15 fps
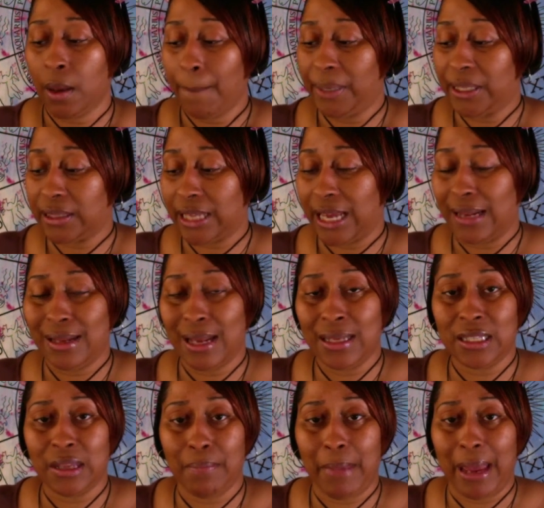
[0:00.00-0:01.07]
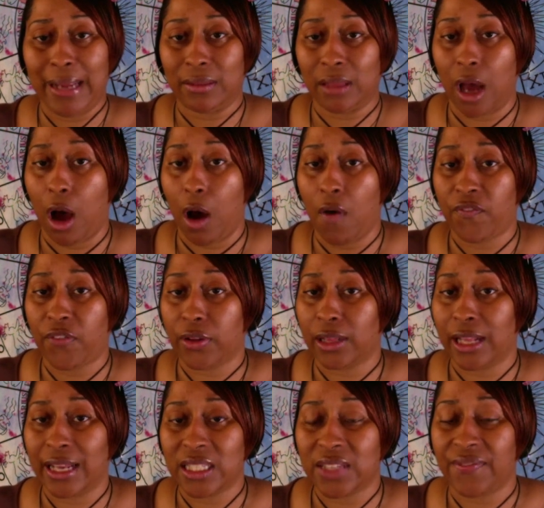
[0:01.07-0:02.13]
But that doesn't make the offer
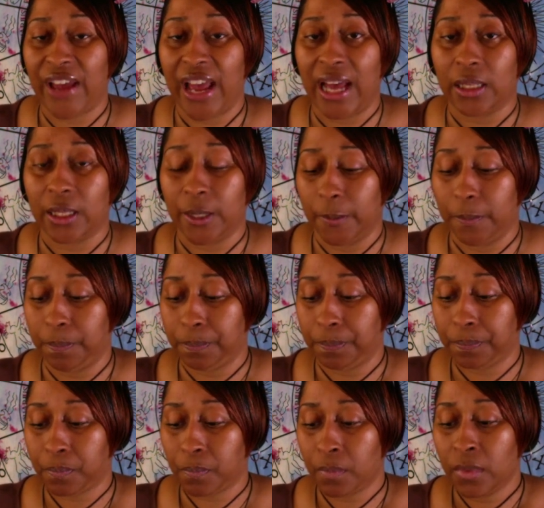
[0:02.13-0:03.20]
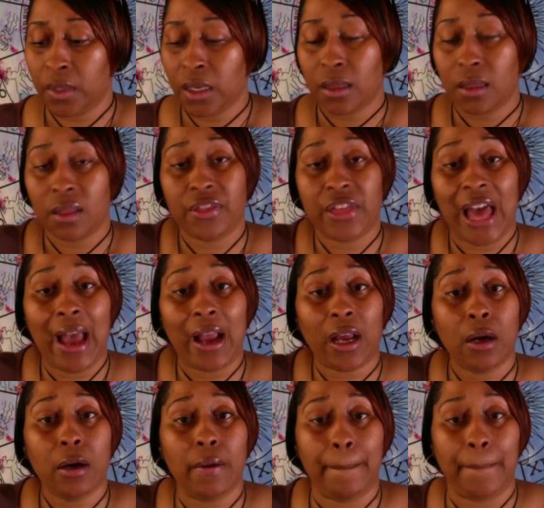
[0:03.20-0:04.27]
less valid. That
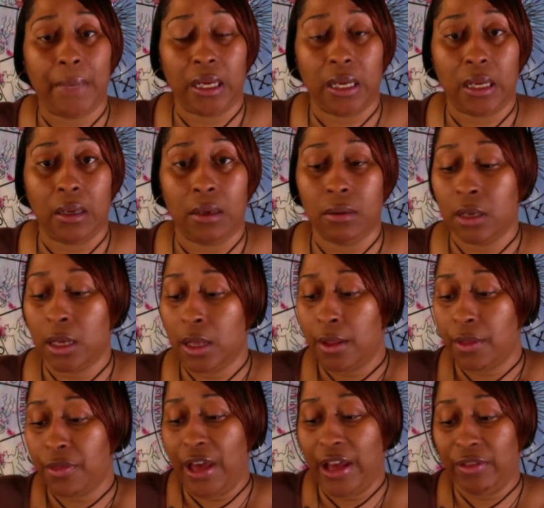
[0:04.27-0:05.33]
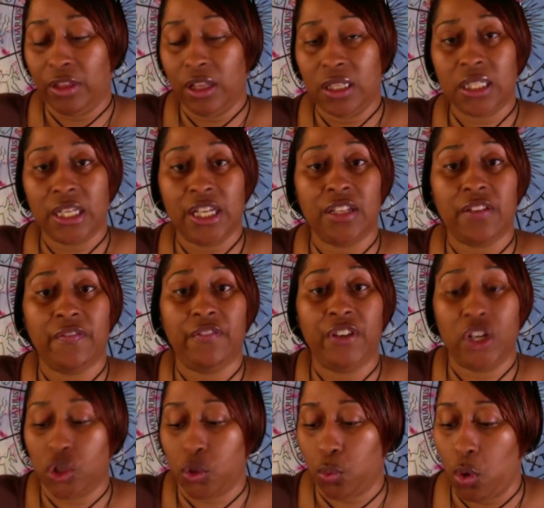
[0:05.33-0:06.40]
could mean that this
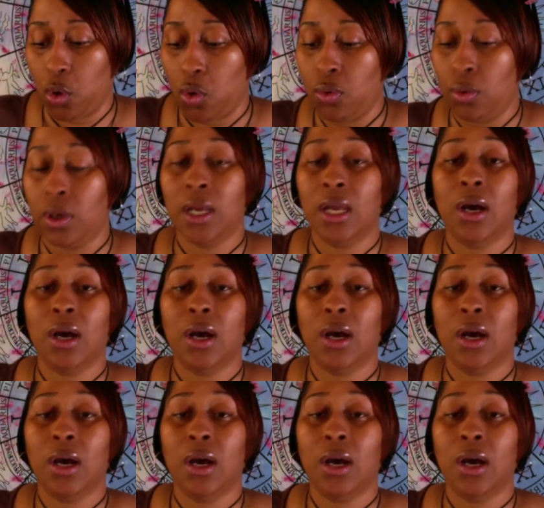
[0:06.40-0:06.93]
individual,